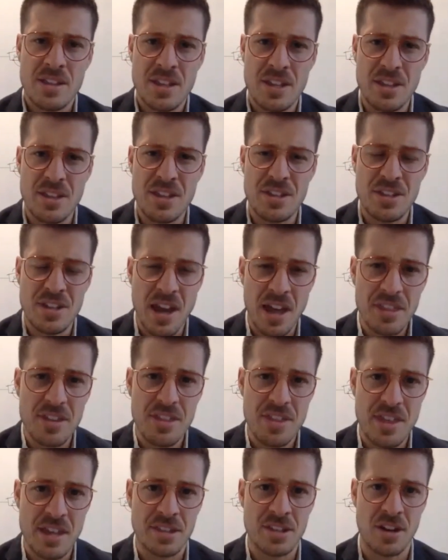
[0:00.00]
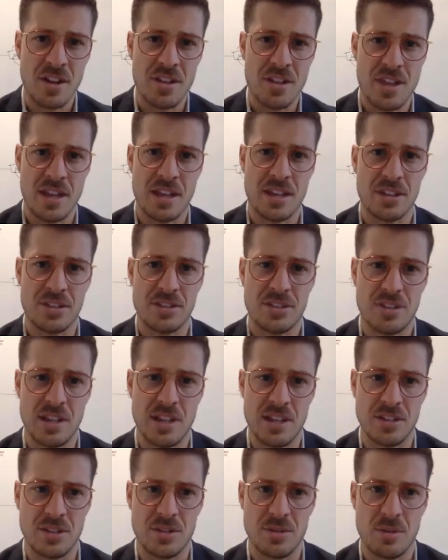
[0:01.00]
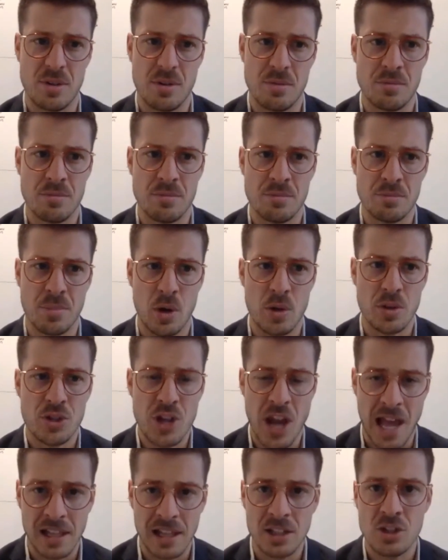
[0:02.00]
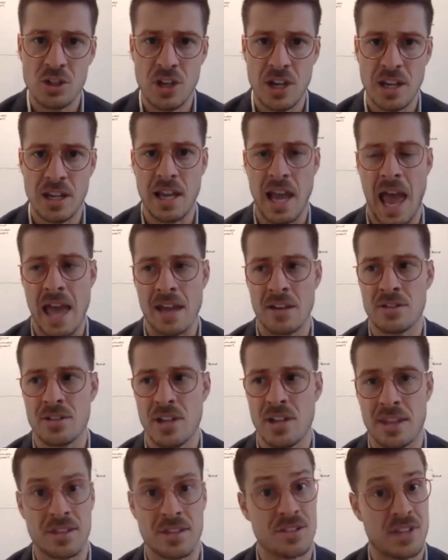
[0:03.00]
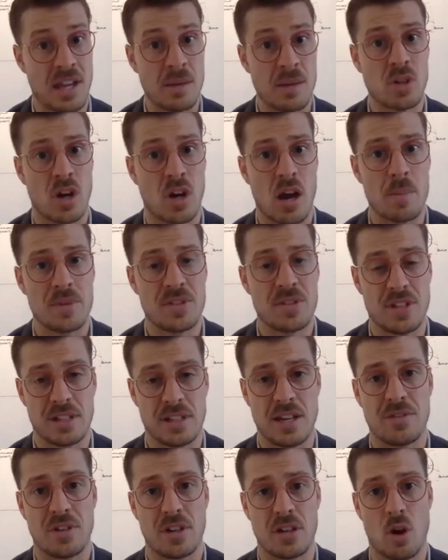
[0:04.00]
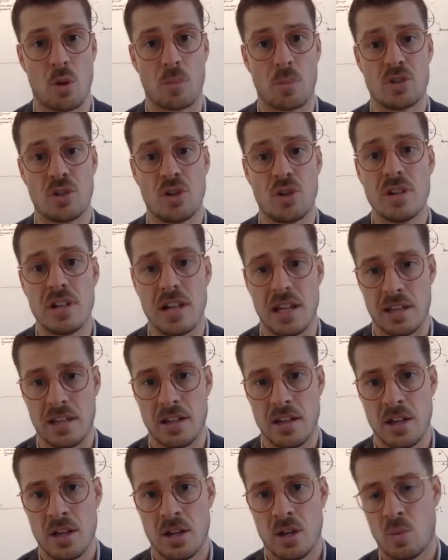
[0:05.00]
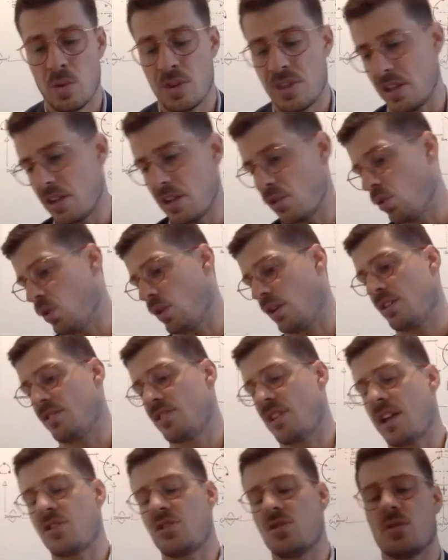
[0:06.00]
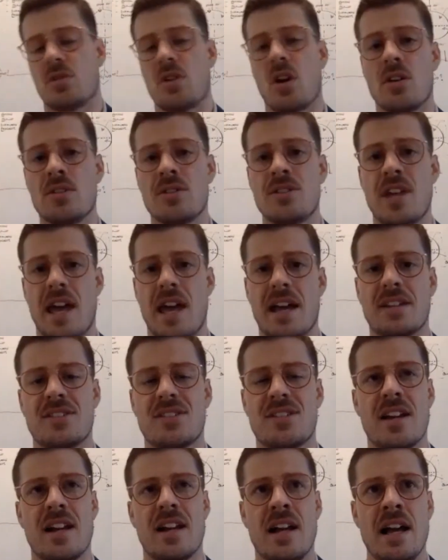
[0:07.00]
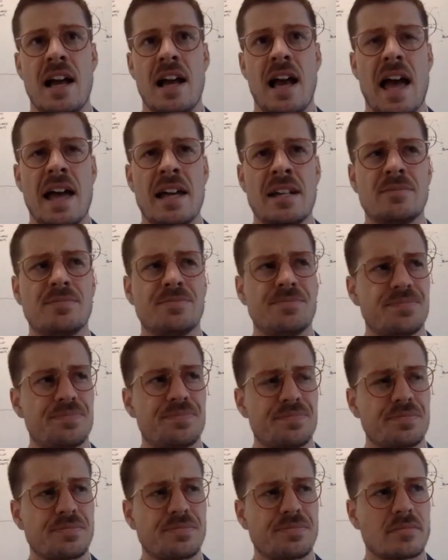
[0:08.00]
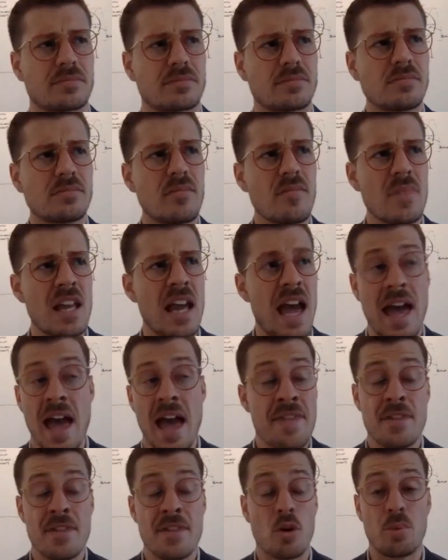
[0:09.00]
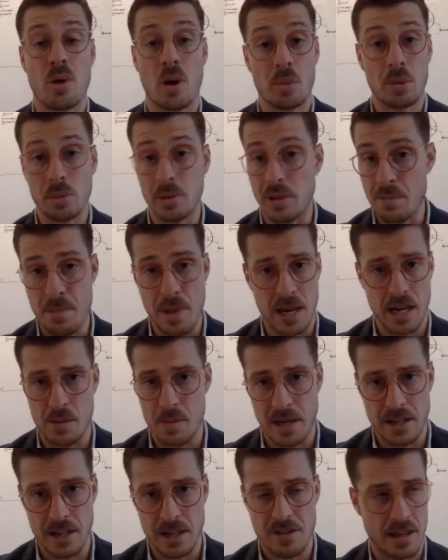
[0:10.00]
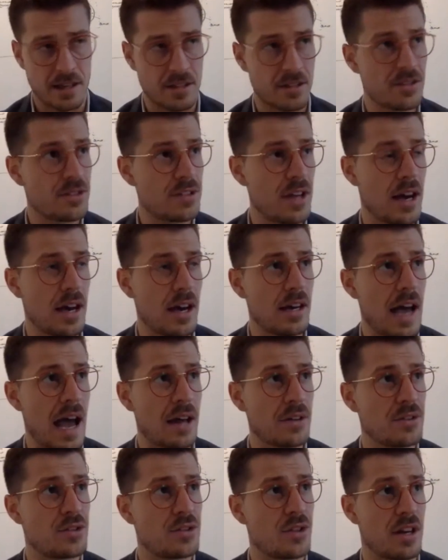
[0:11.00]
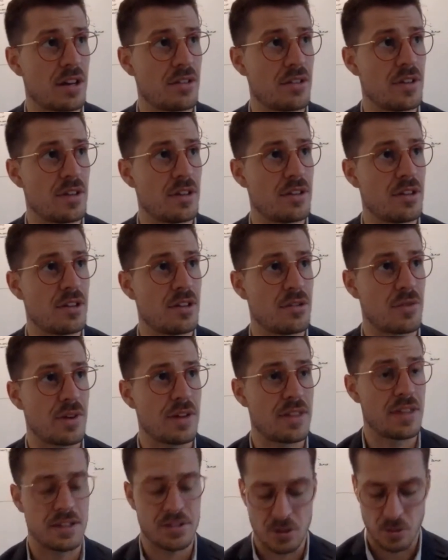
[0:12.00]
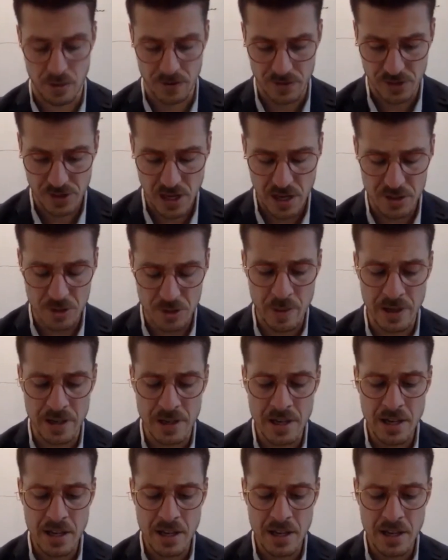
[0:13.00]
there's another thing that I think is both challenging and at the same time a significant opportunity within an organizational context. And there are probably many, many things outside of the three things that we've discussed, but